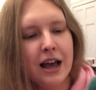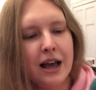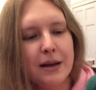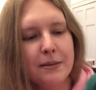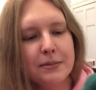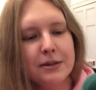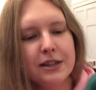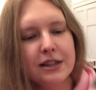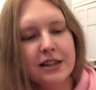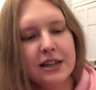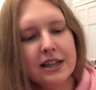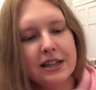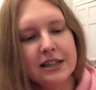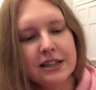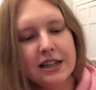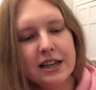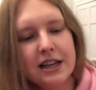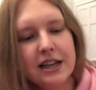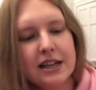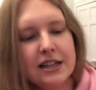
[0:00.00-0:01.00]
So
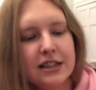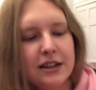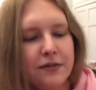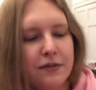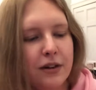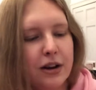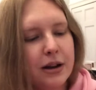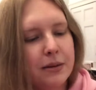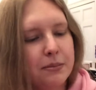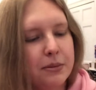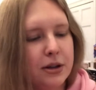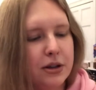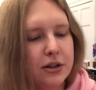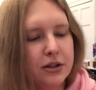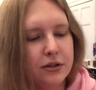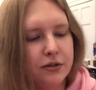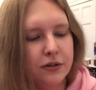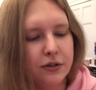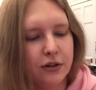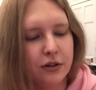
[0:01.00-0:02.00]
this is a very
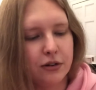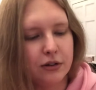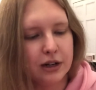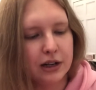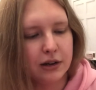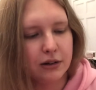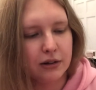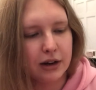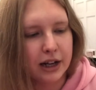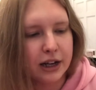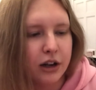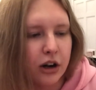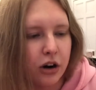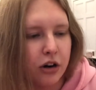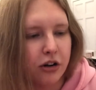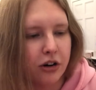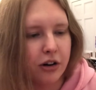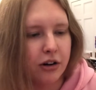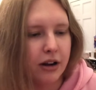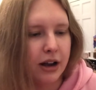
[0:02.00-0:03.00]
beautiful little like
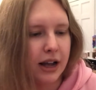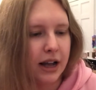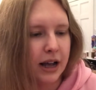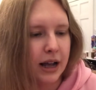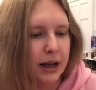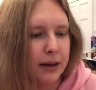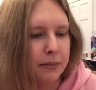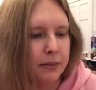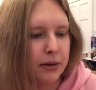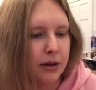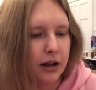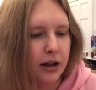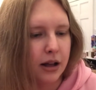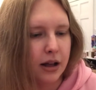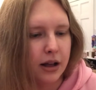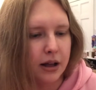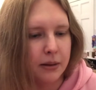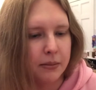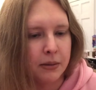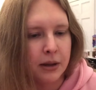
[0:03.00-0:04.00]
coral
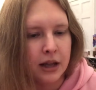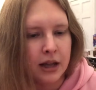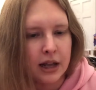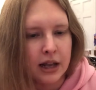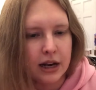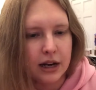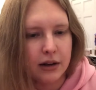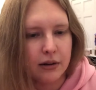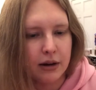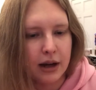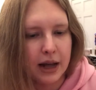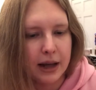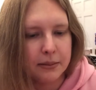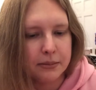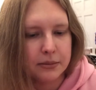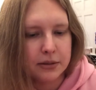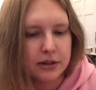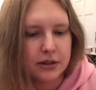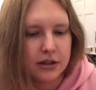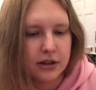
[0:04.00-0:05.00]
ham, little
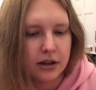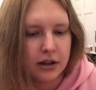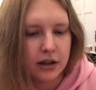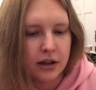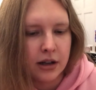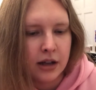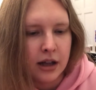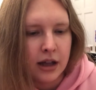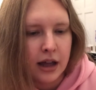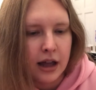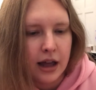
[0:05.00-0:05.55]
hamster,